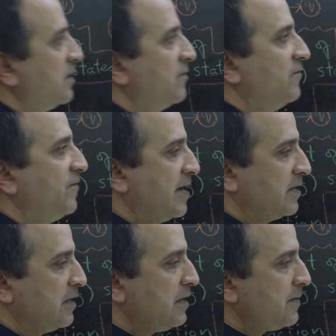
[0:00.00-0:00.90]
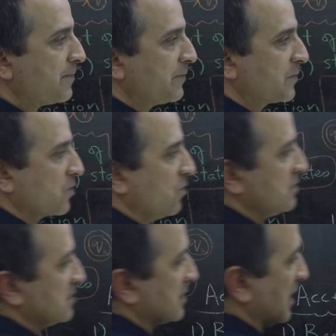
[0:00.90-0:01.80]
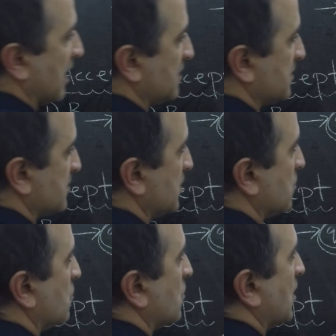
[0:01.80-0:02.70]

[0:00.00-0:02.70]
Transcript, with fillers: Finally, on this last 0,